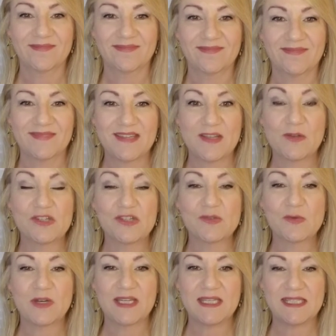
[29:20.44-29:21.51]
So I just
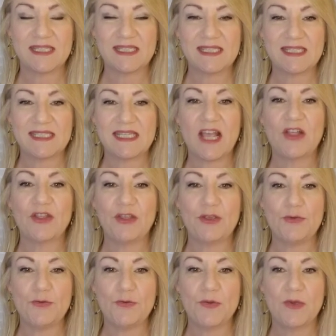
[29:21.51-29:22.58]
want to tell
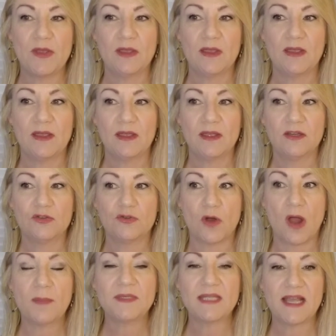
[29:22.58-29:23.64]
you
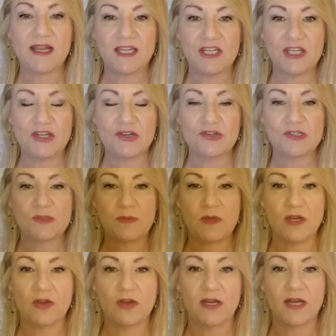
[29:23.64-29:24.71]
drop down into your
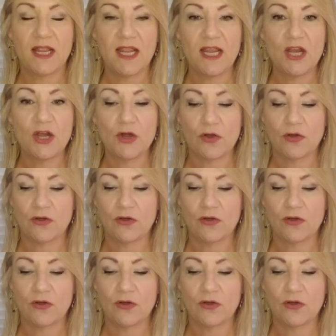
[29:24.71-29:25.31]
spirit, hear